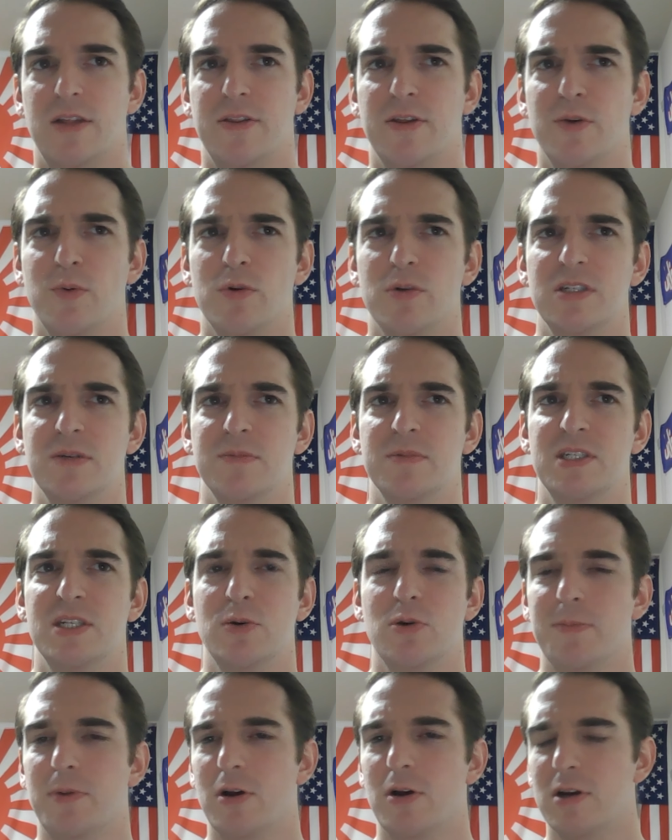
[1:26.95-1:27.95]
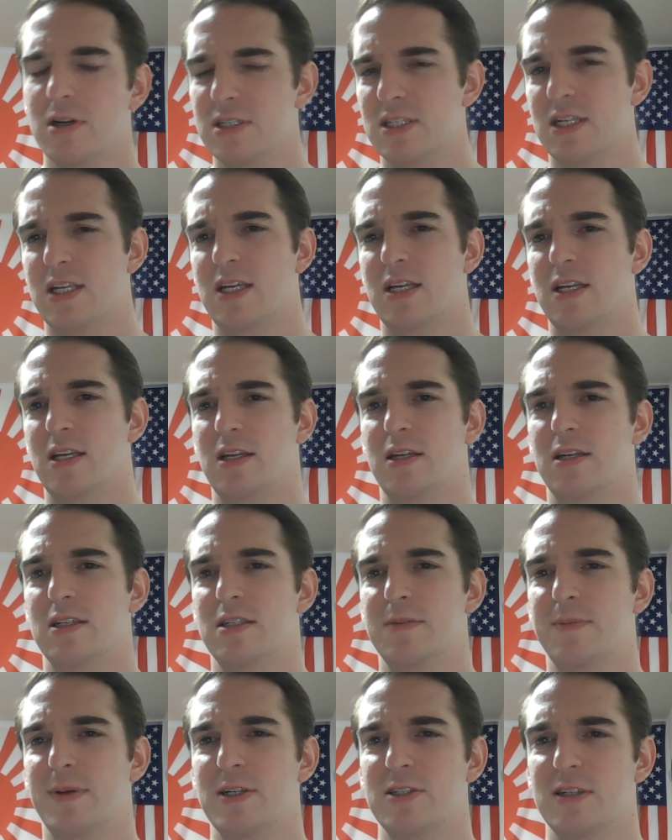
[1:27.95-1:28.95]
There were some slower parts, and
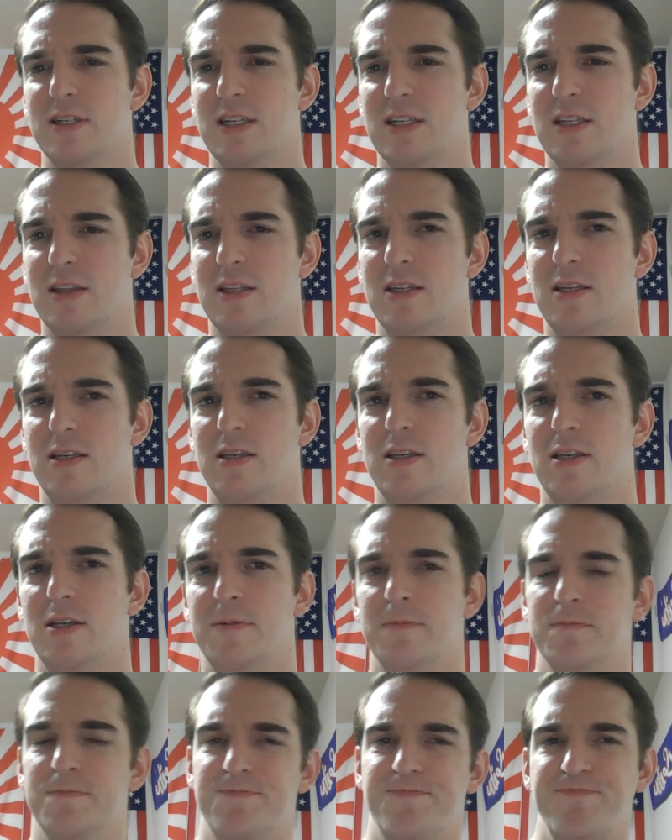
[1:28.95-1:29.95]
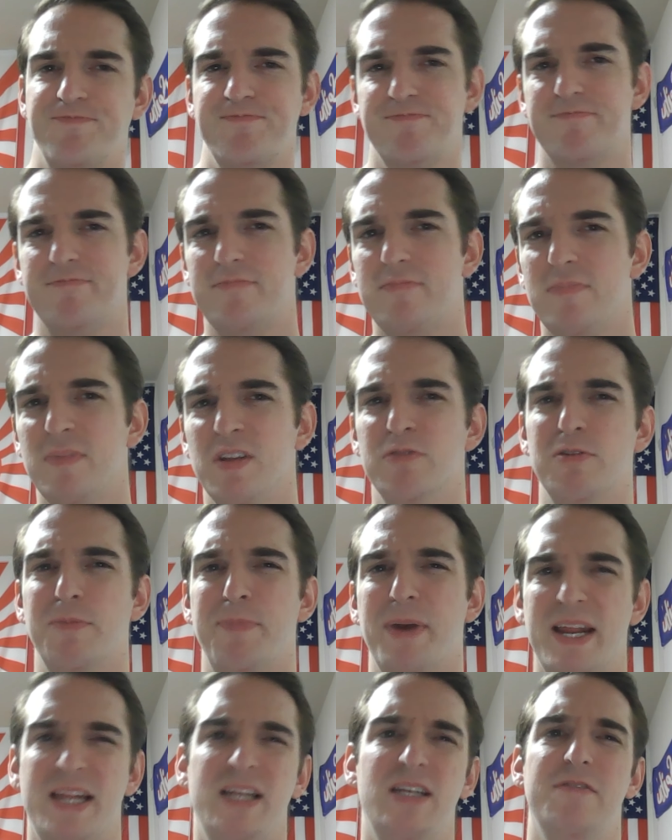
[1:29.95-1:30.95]
especially the
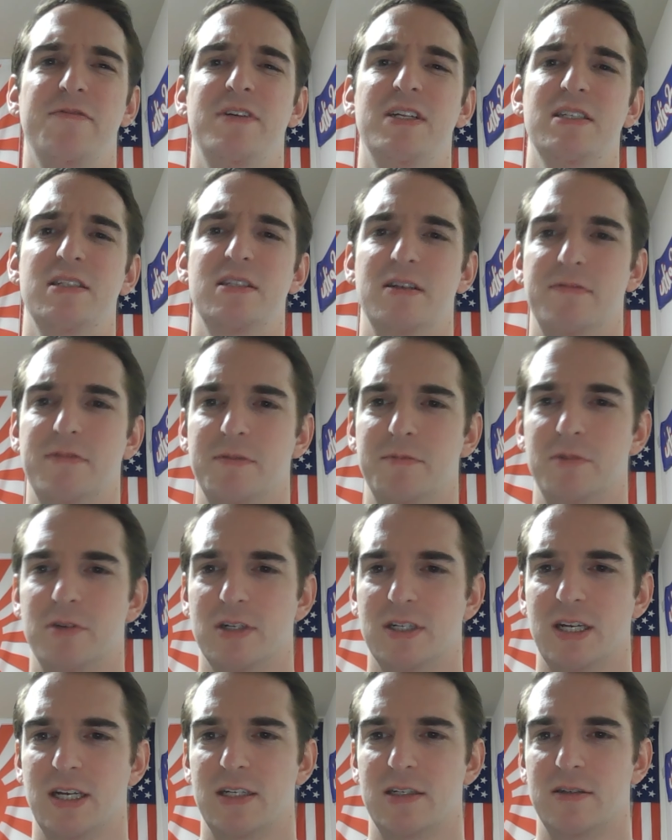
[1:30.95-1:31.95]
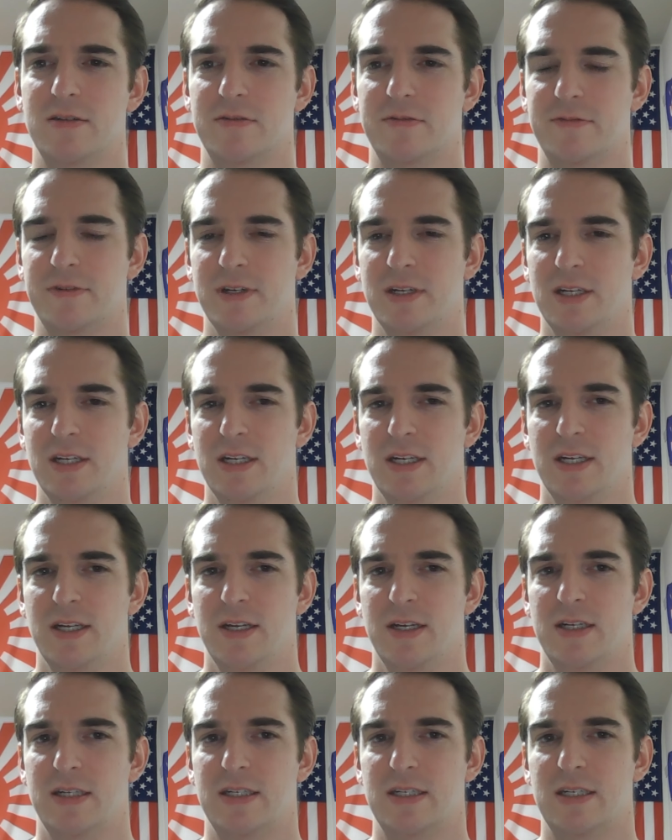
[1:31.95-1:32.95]
repetitiveness of the book kind of
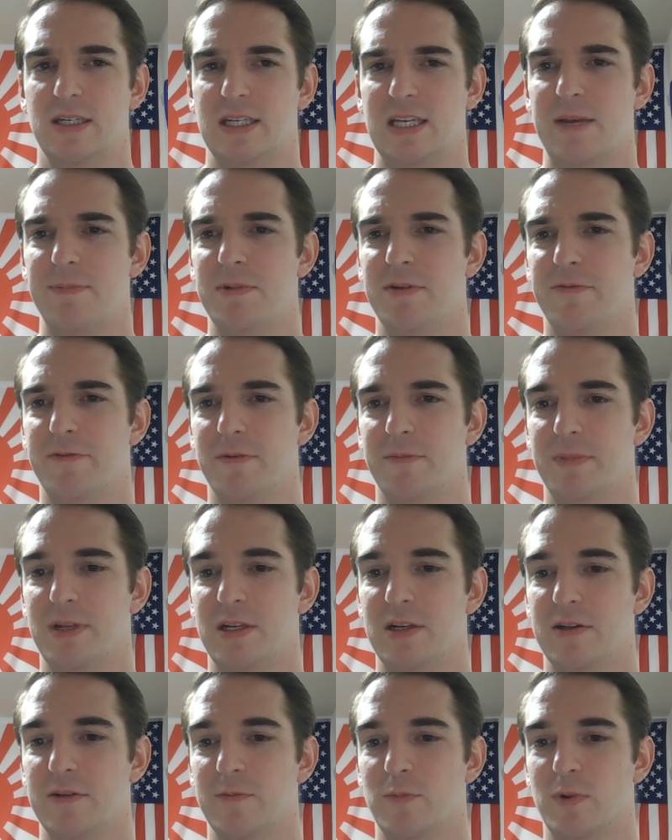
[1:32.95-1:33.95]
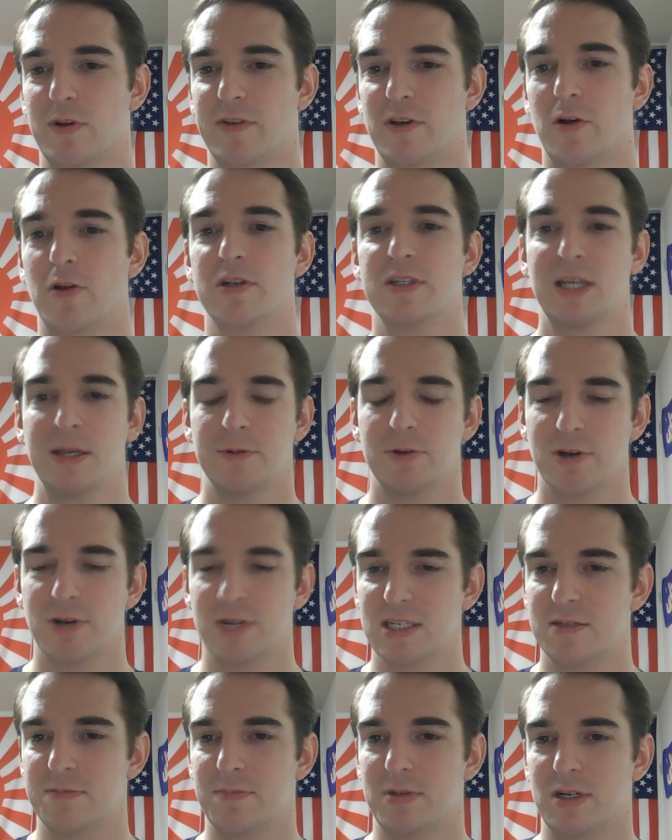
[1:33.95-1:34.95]
kept it from being one of the all-time
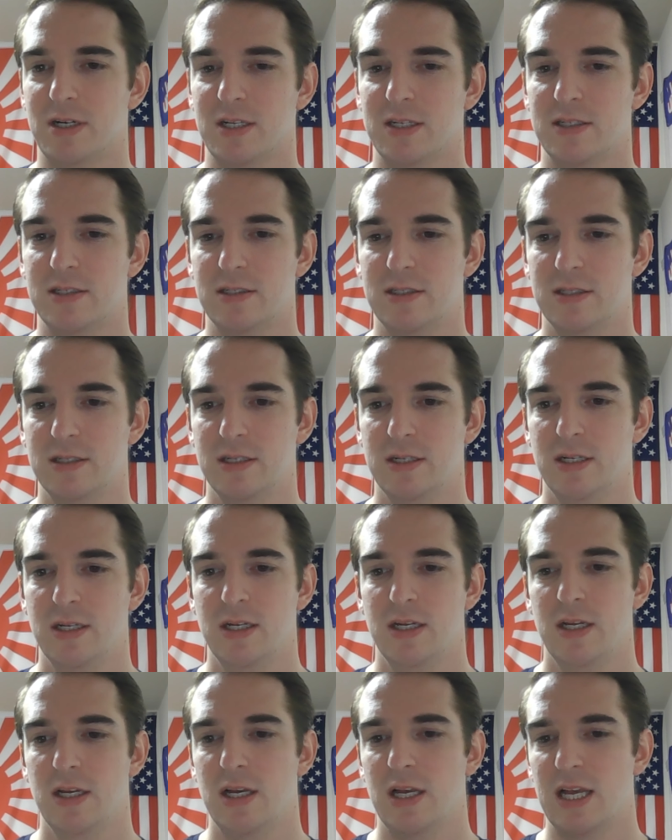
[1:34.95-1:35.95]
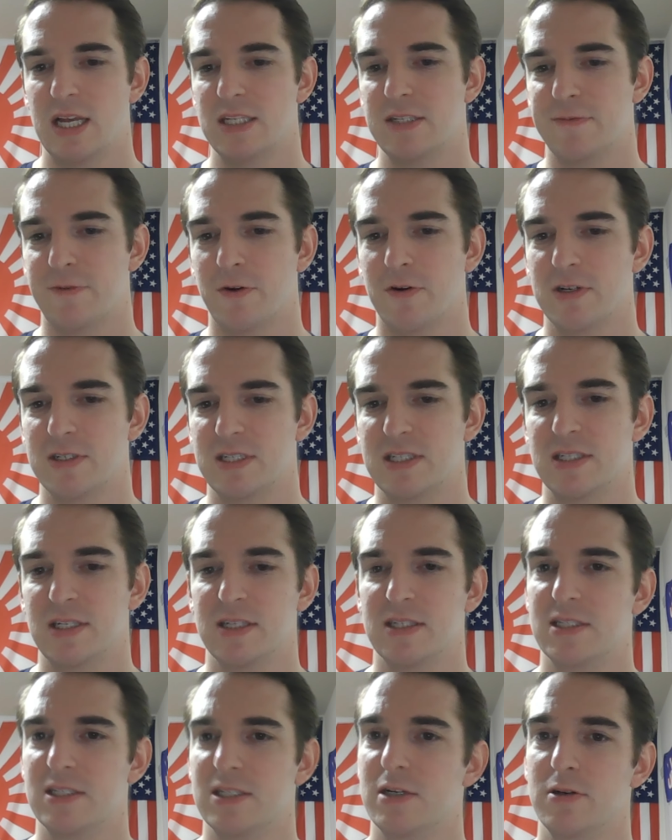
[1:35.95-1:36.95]
greats, but as far as this
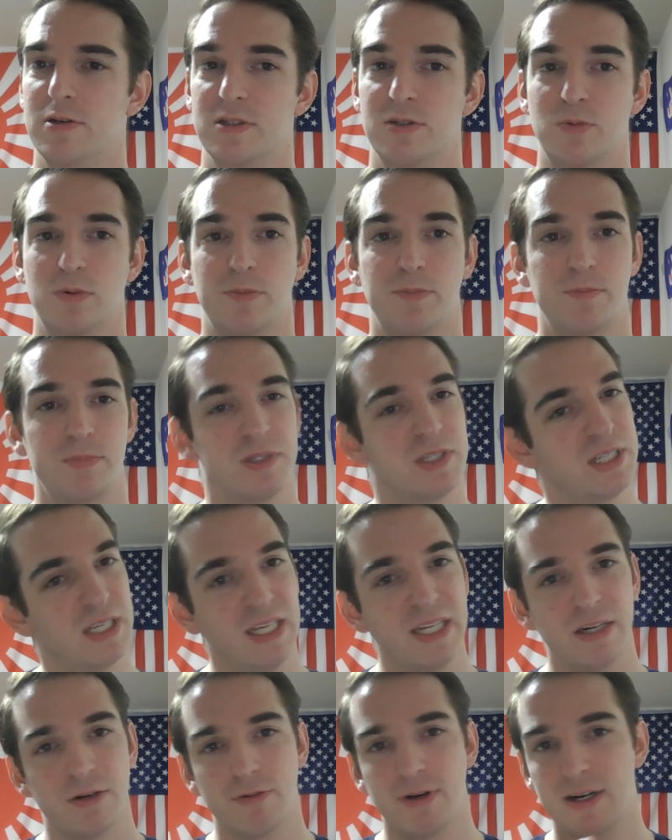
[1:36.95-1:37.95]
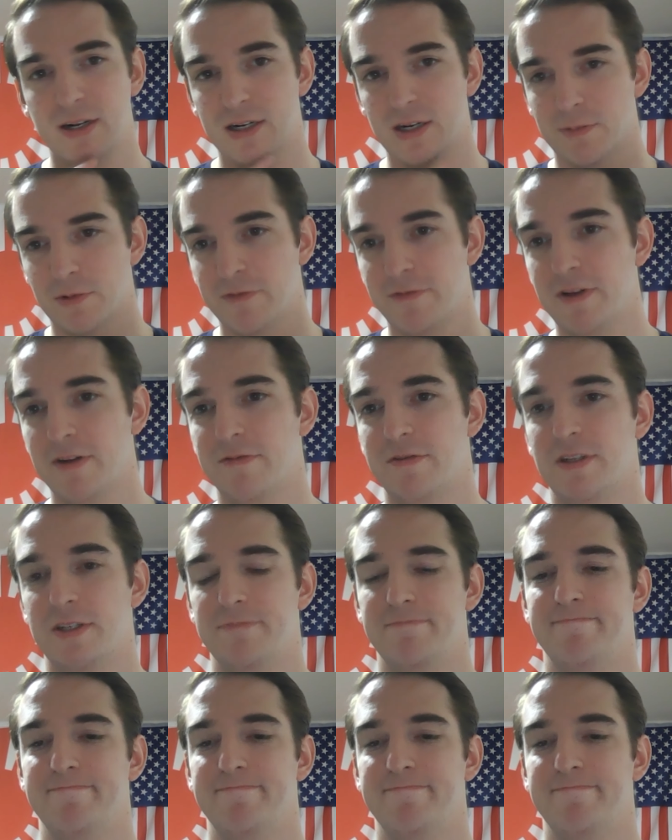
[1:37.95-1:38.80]
list goes, we'll stick it here right at number 50.